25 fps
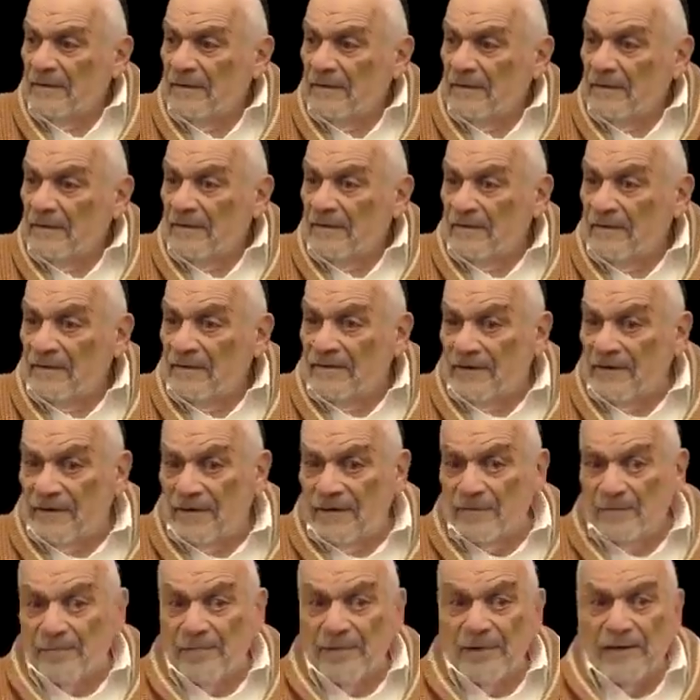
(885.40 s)
And we see
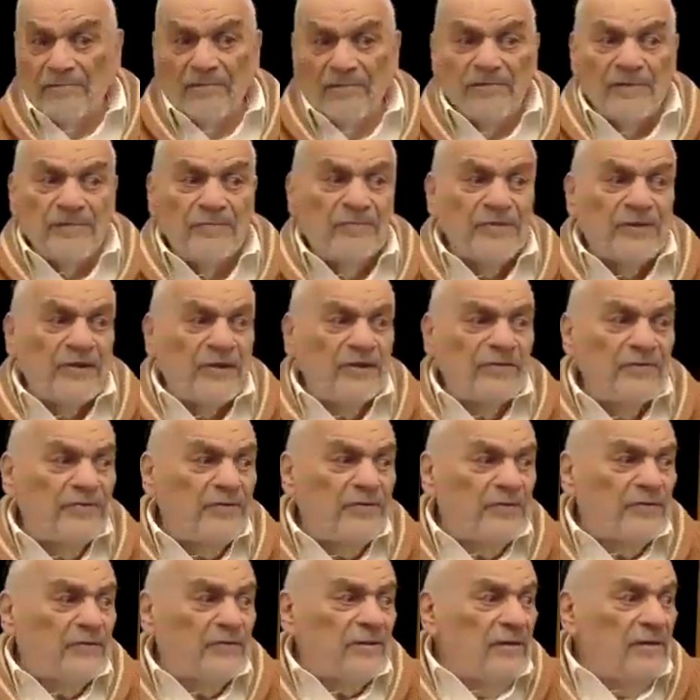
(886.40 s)
that Paro himself
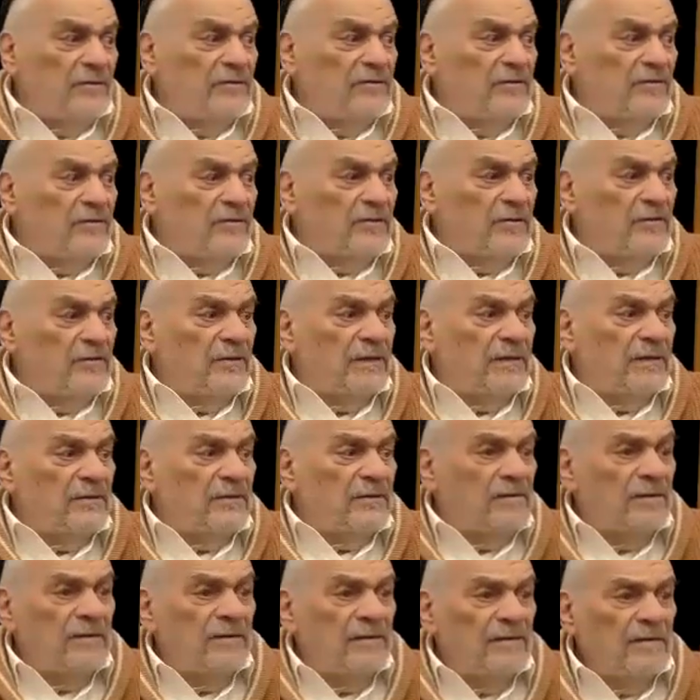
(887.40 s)
is close to it.
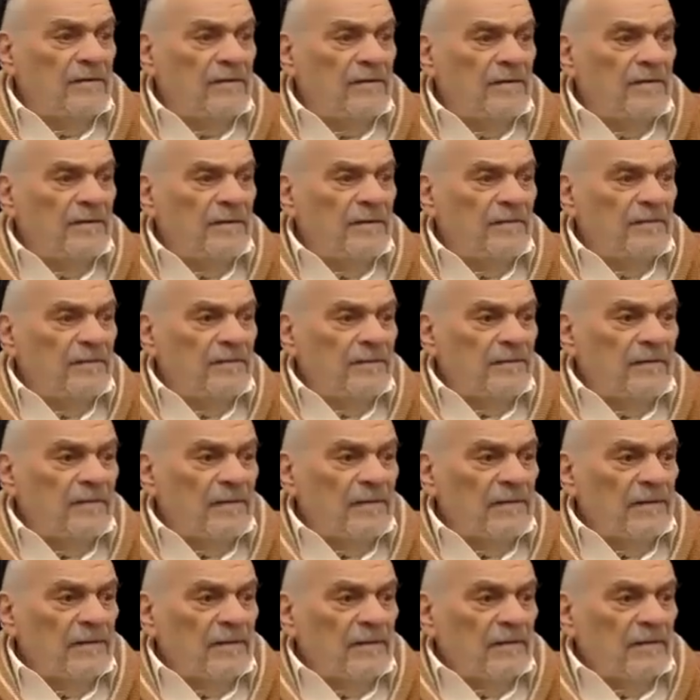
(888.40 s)

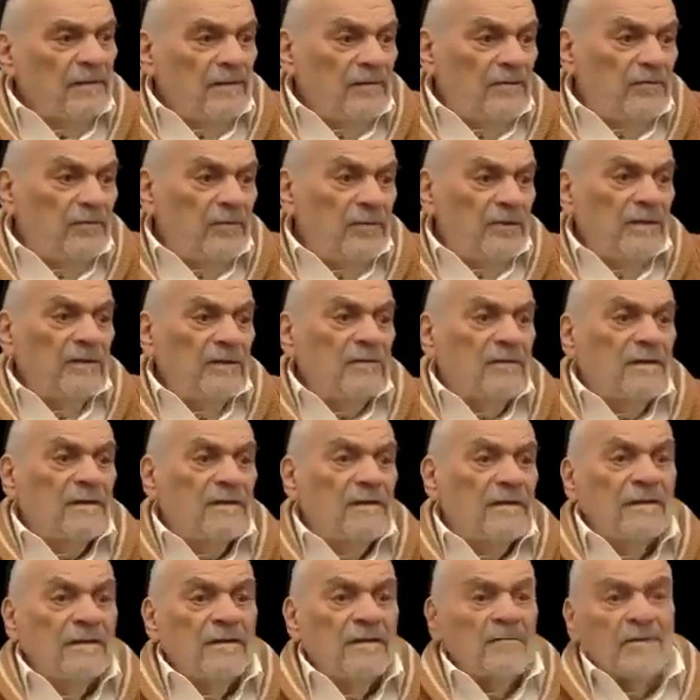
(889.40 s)
He's willing to
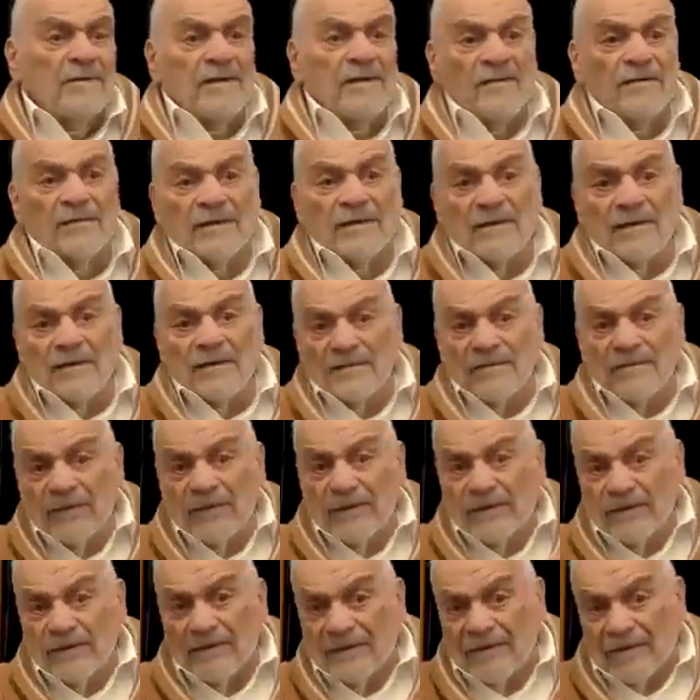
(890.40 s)
let him go. He doesn't want
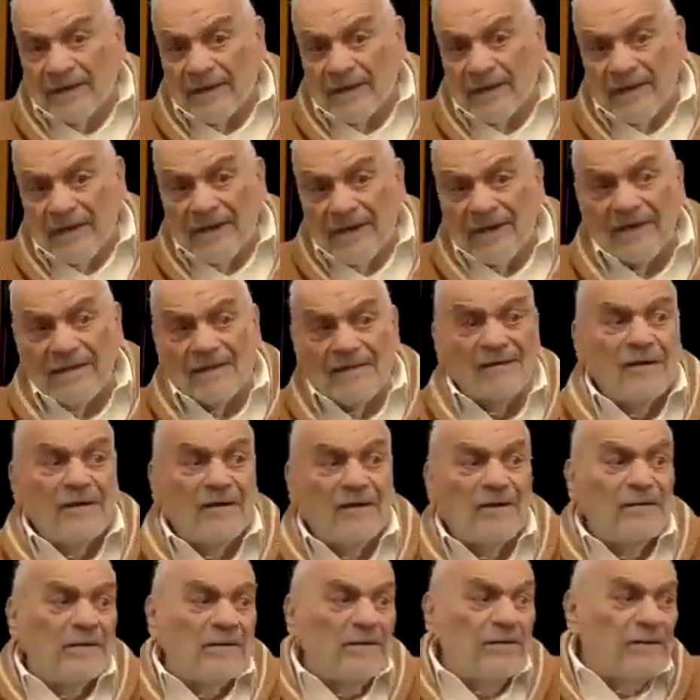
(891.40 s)
to let the cattle
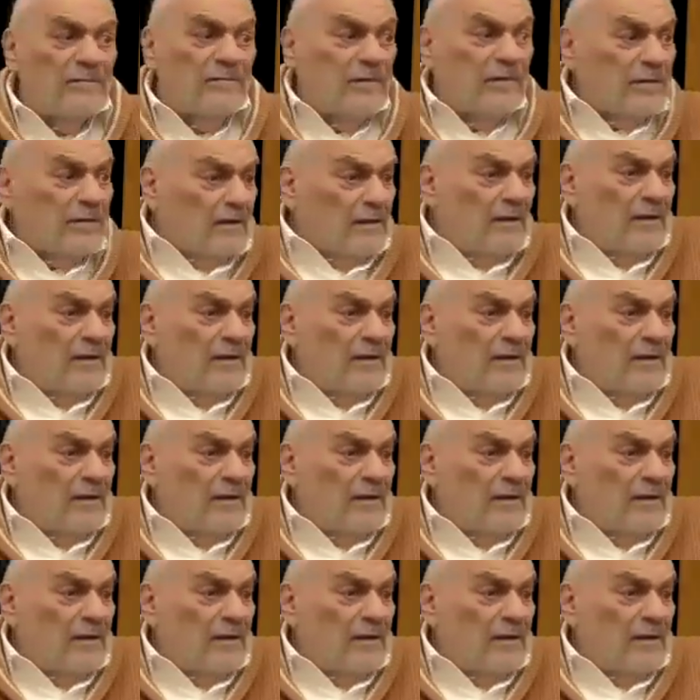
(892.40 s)
go, but